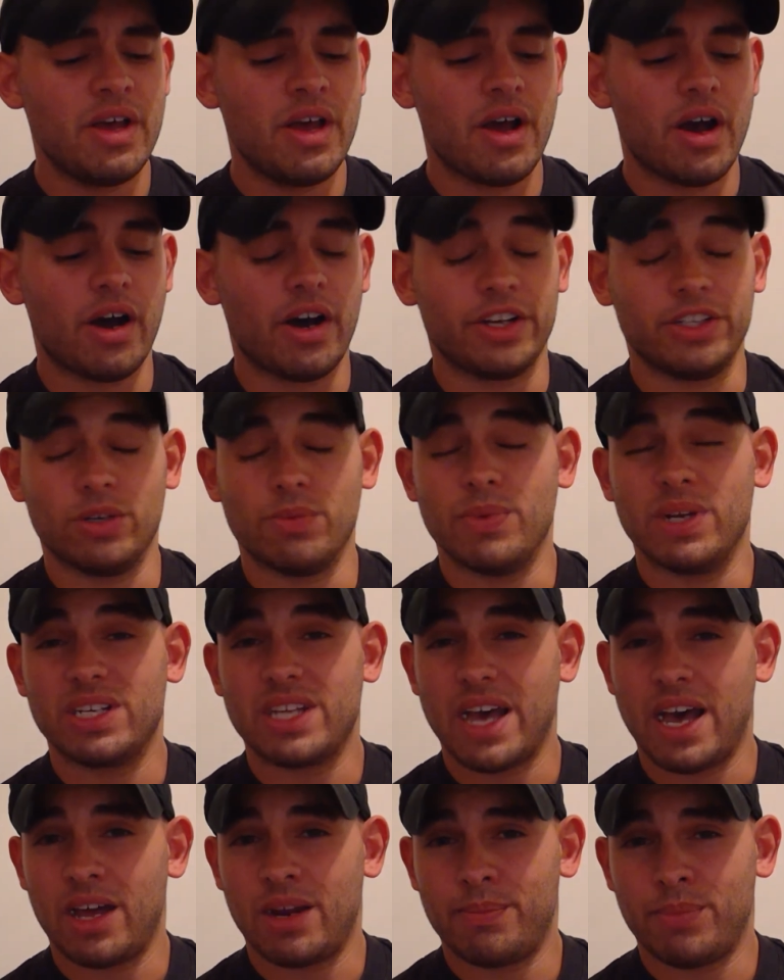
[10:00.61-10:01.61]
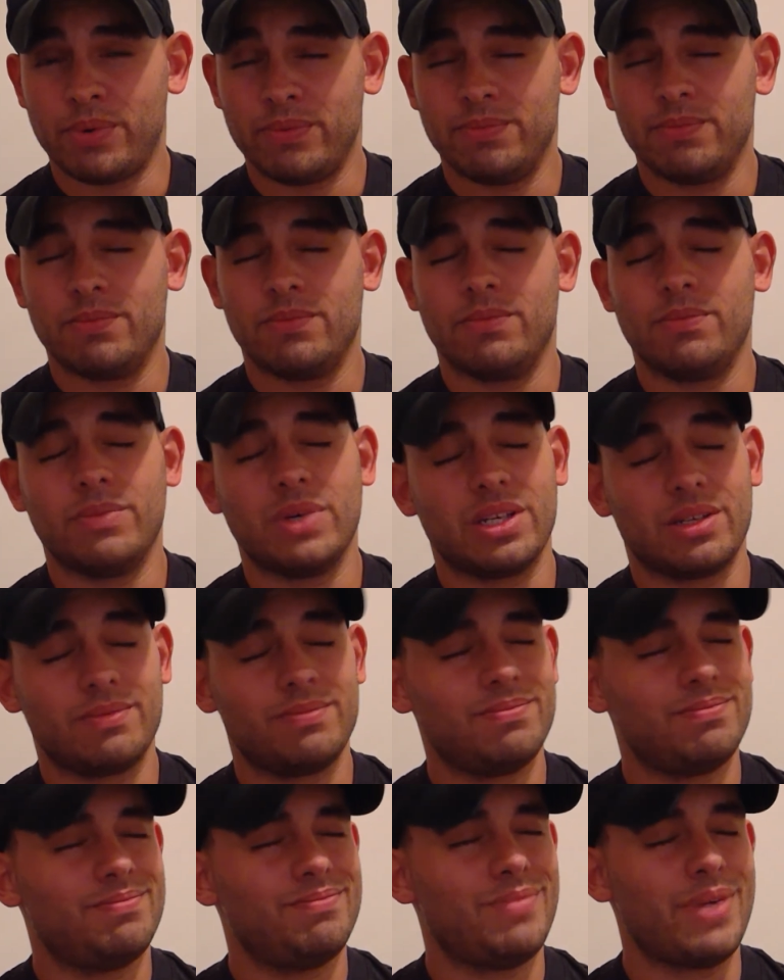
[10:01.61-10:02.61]
your
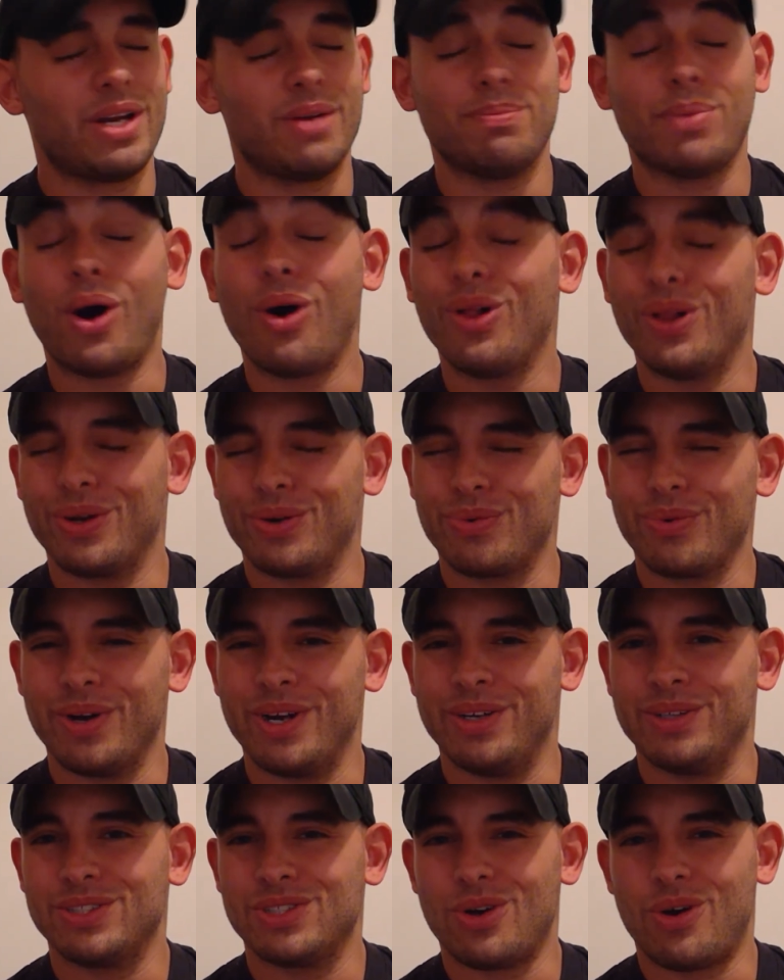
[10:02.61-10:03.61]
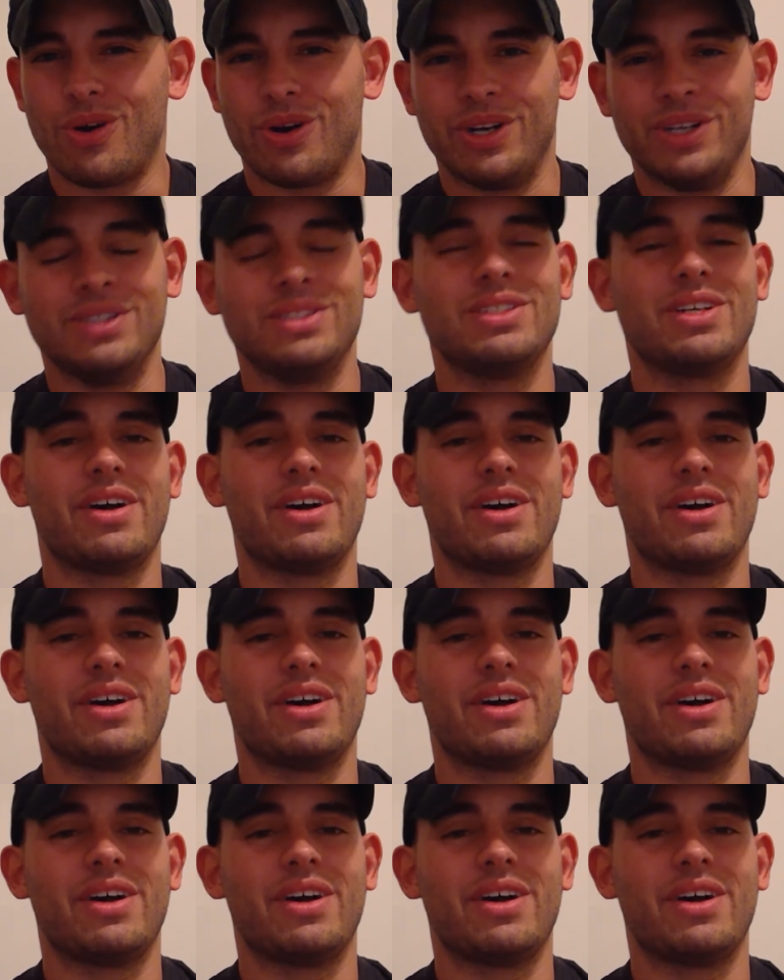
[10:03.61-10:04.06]
metabolic rate, sorry.